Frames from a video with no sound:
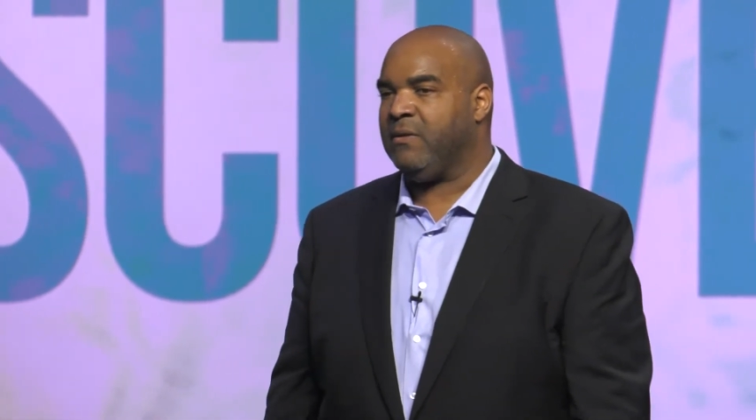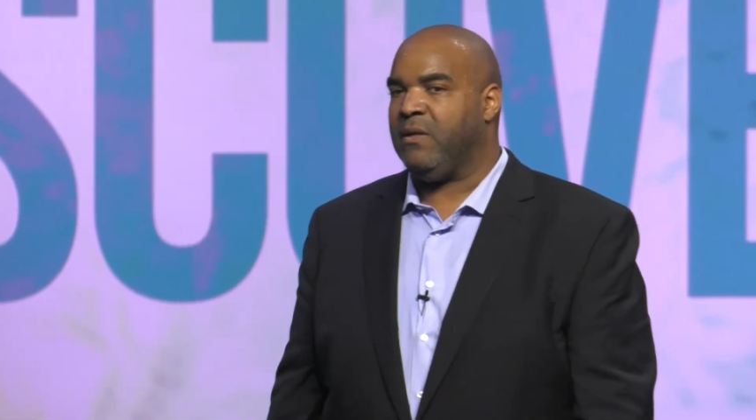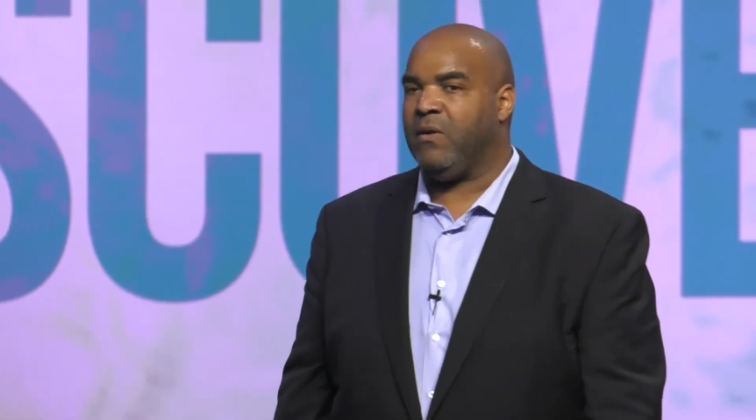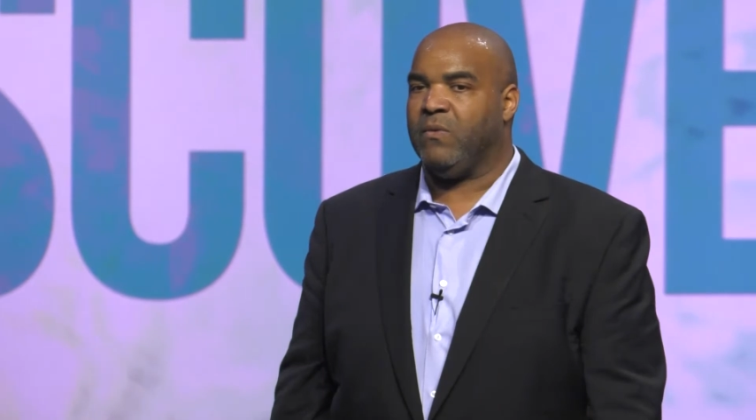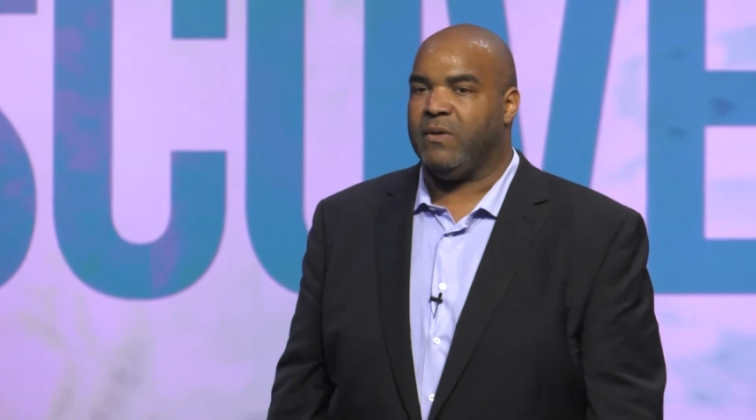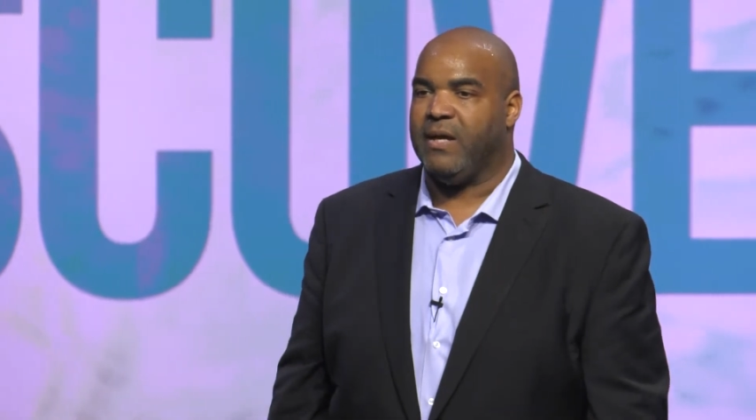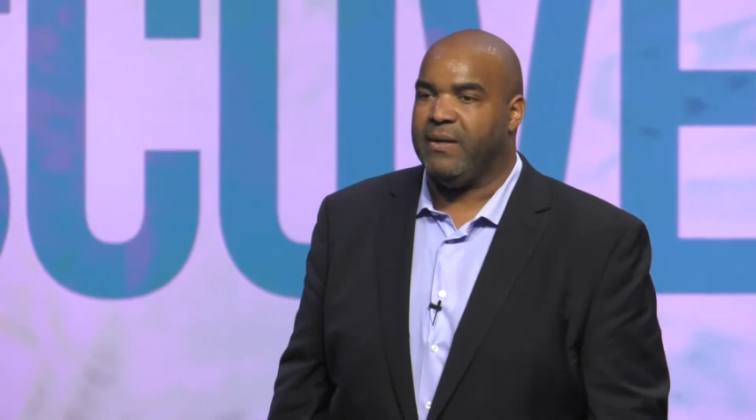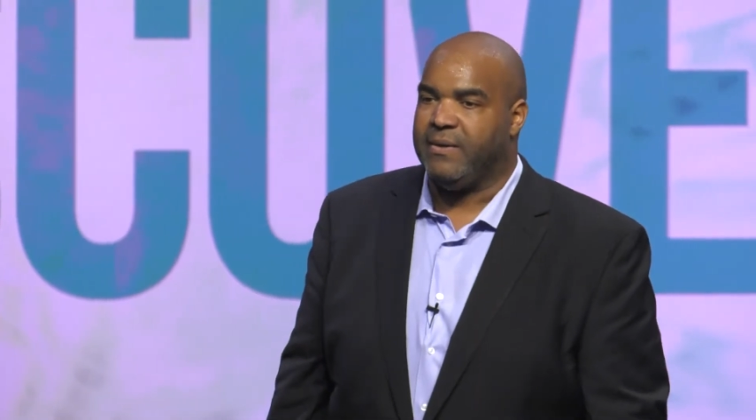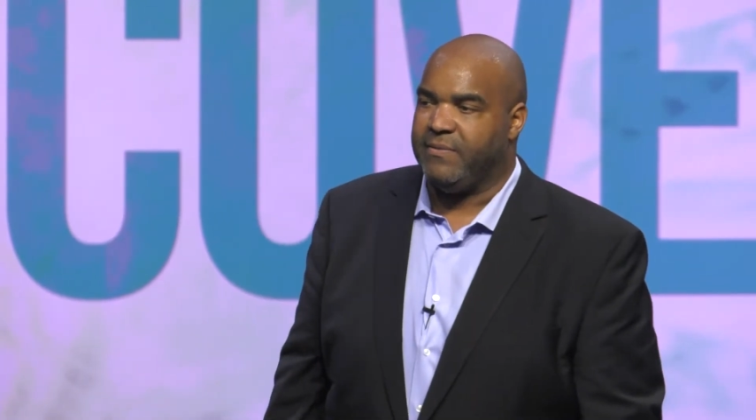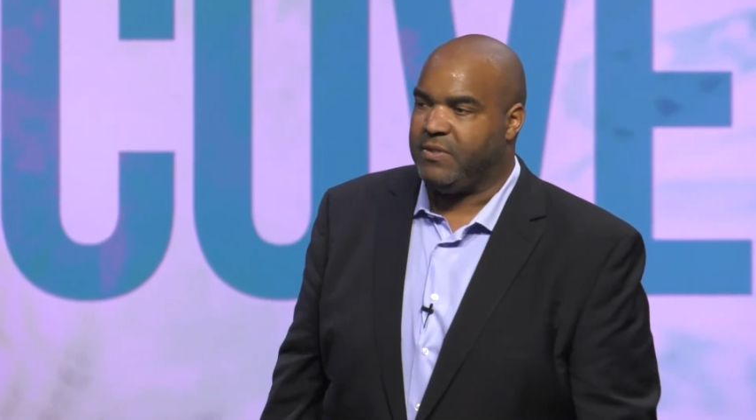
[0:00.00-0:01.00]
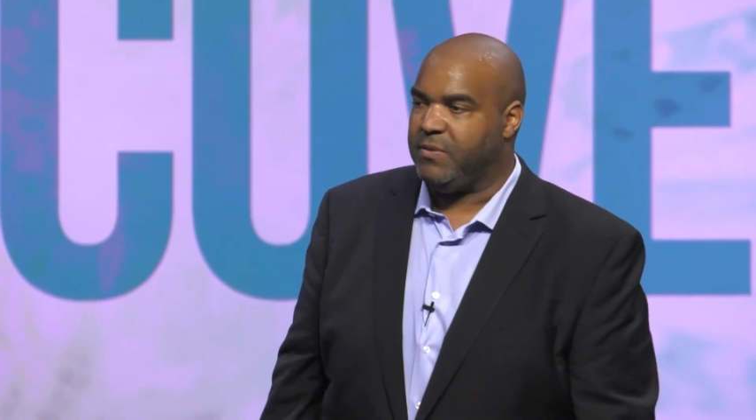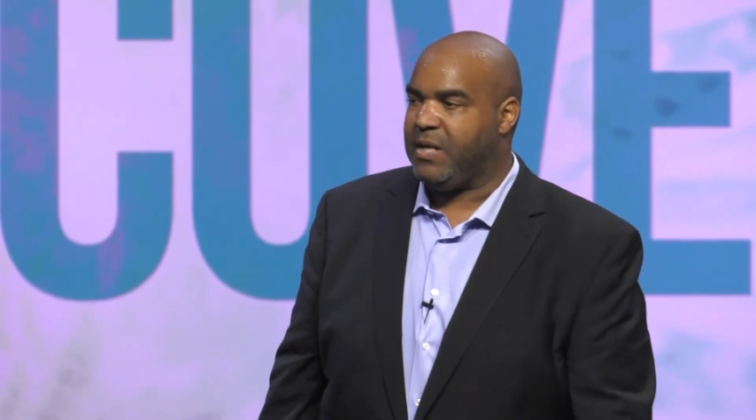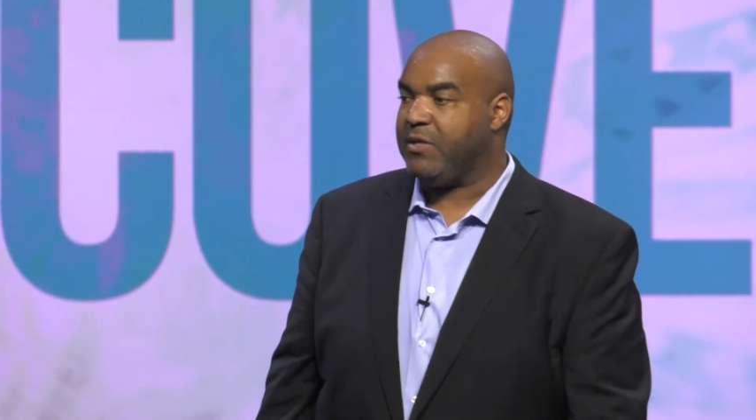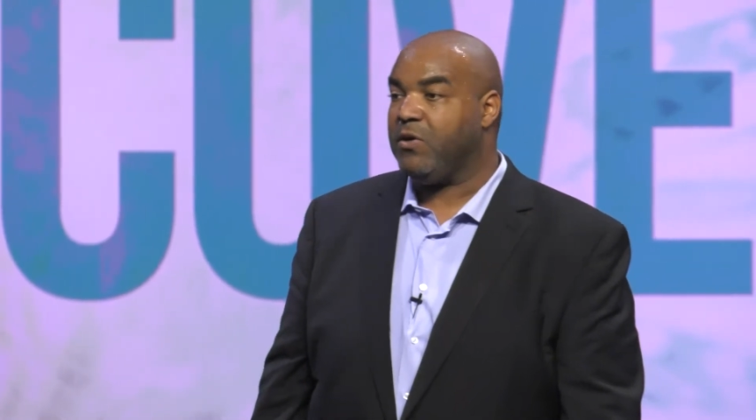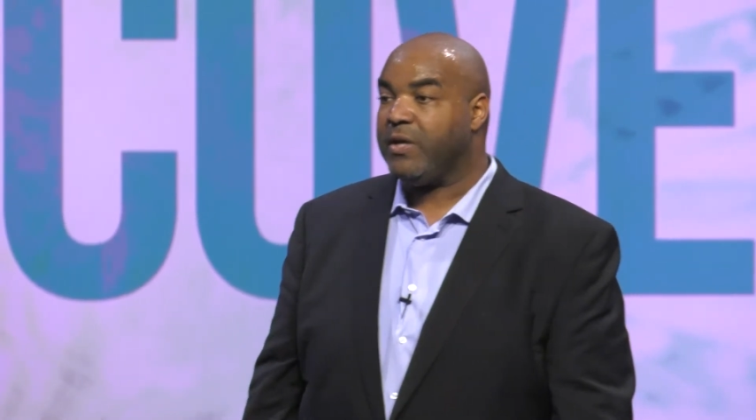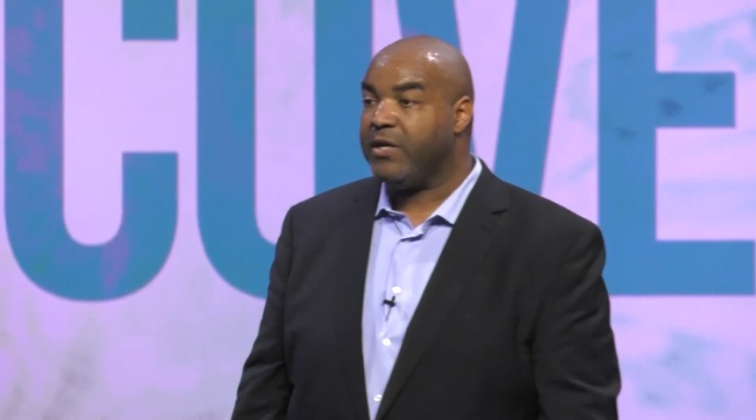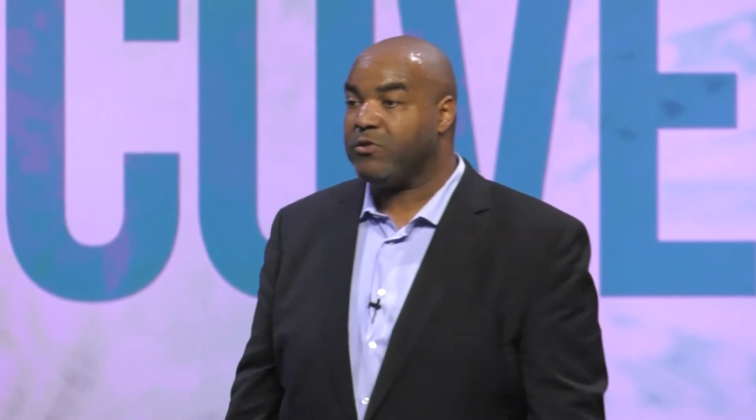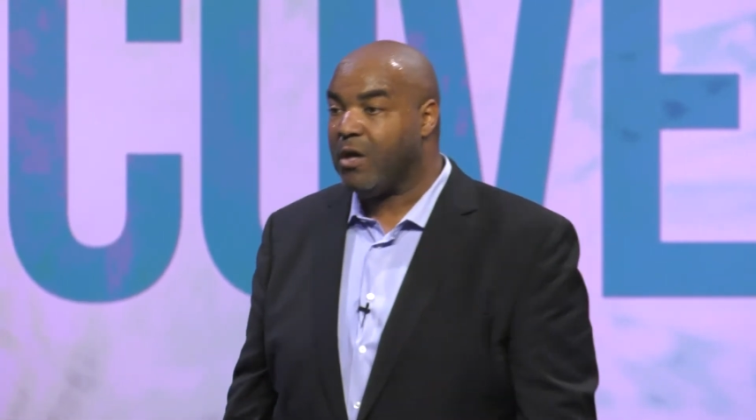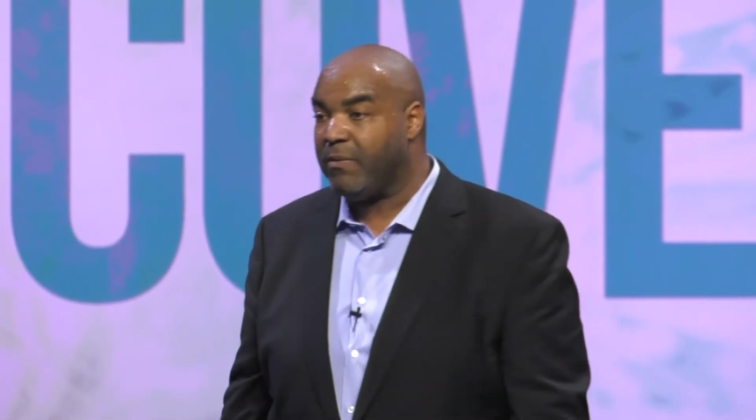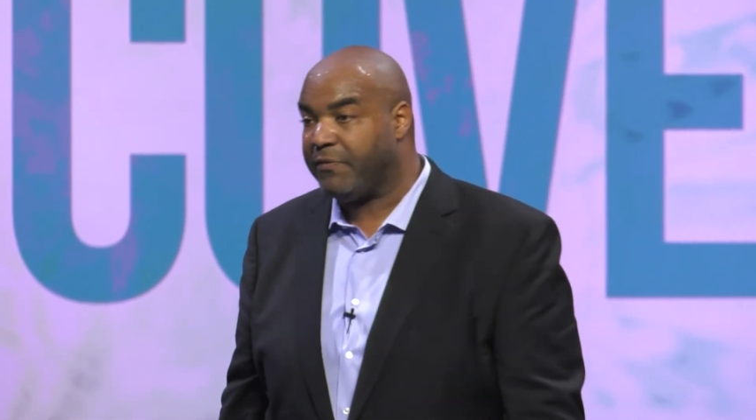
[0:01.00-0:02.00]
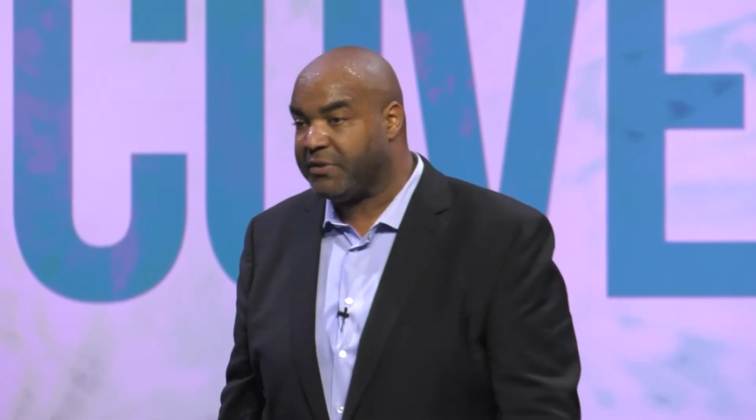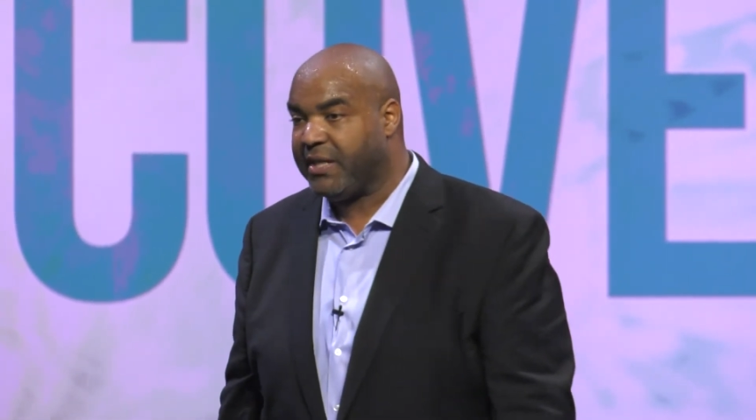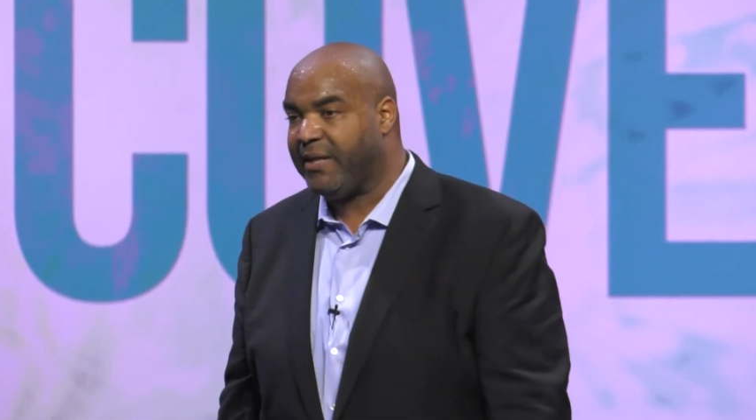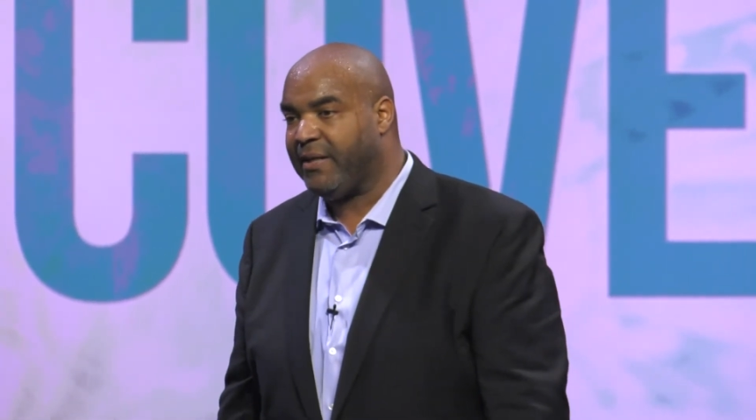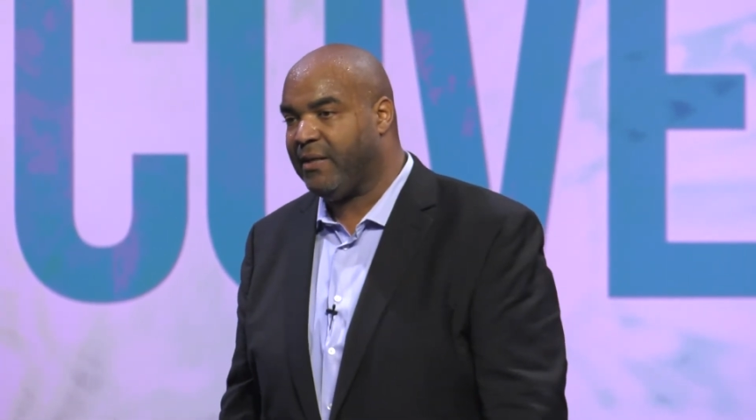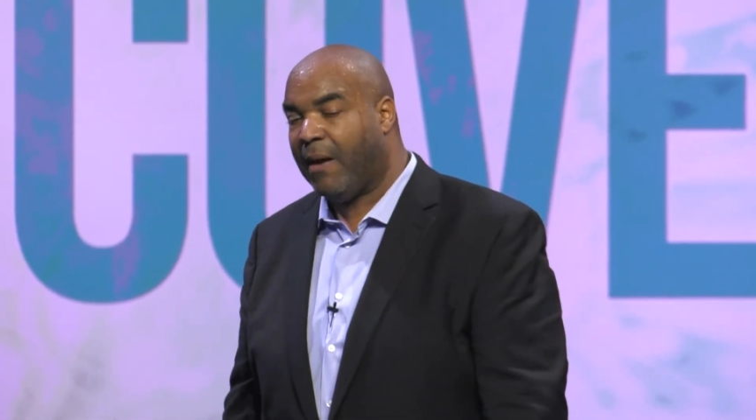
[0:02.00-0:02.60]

and it seems like you're going to get in trouble for saying that.